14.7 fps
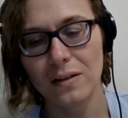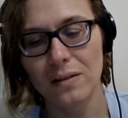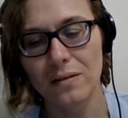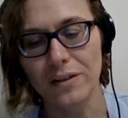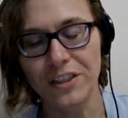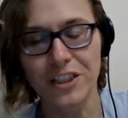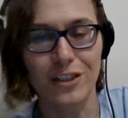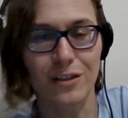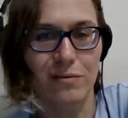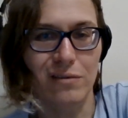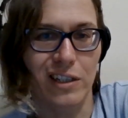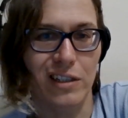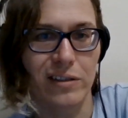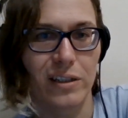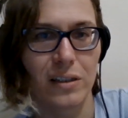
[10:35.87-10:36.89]
which, you know,
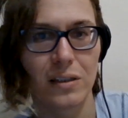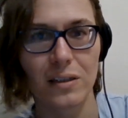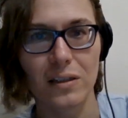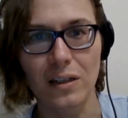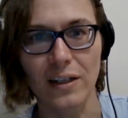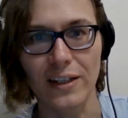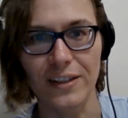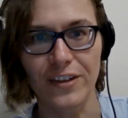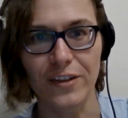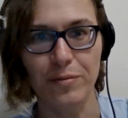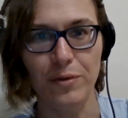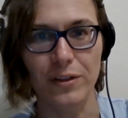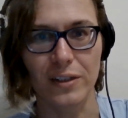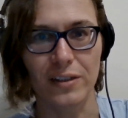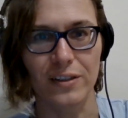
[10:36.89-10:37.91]
whatever. Like, at this
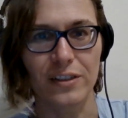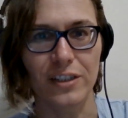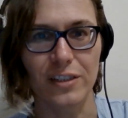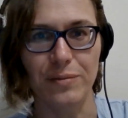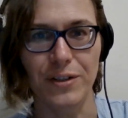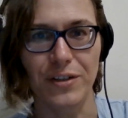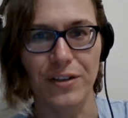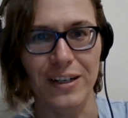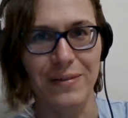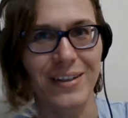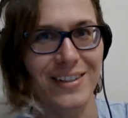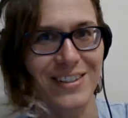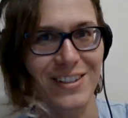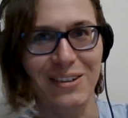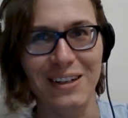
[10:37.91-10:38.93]
point, she's betrayed me
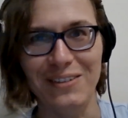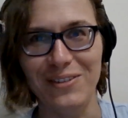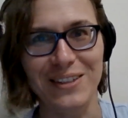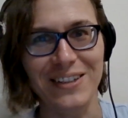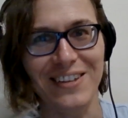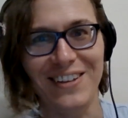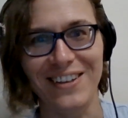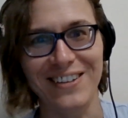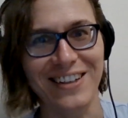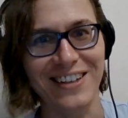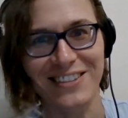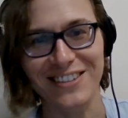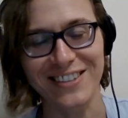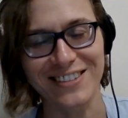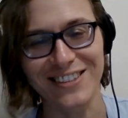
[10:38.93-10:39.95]
so heavily that that's
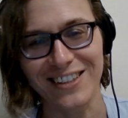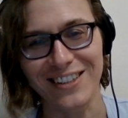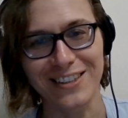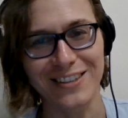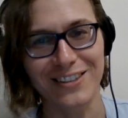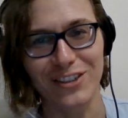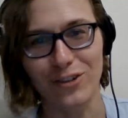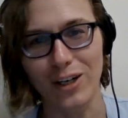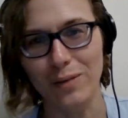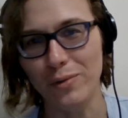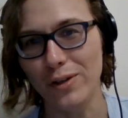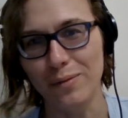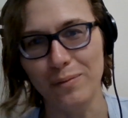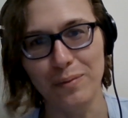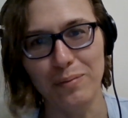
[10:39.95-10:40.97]
just like a drop in
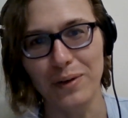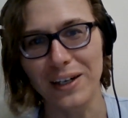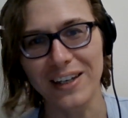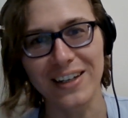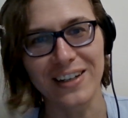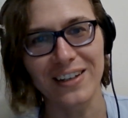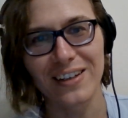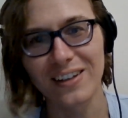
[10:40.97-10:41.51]
the bucket.